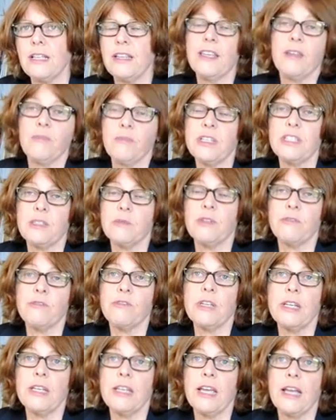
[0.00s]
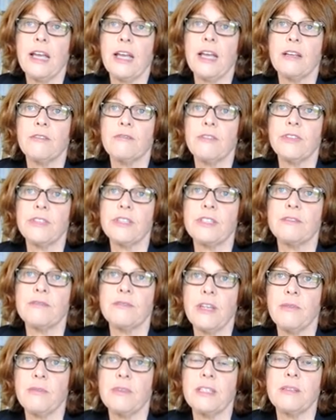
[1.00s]
that must have been really hard for this
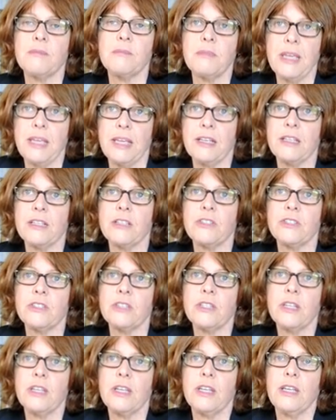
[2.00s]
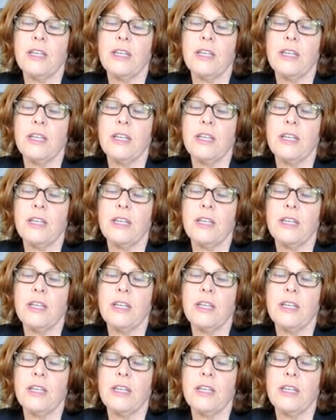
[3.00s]
family to manage.